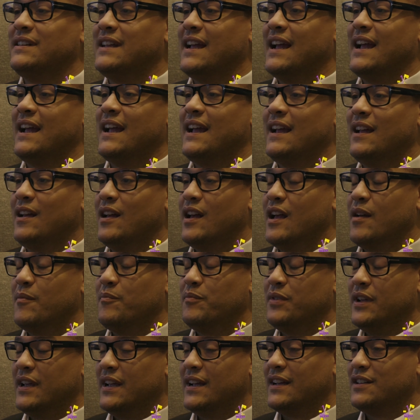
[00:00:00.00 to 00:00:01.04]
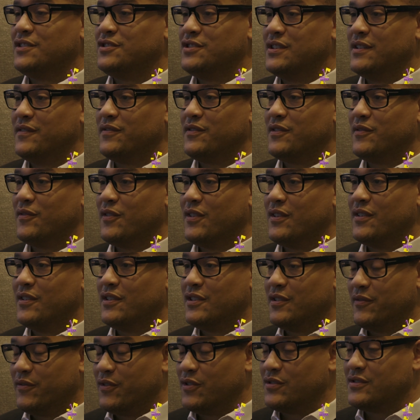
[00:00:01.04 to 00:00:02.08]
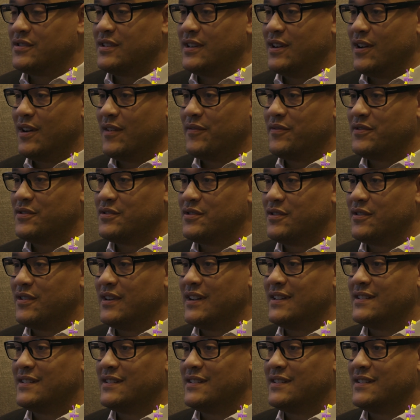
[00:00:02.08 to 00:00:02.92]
day being a chief diversity officer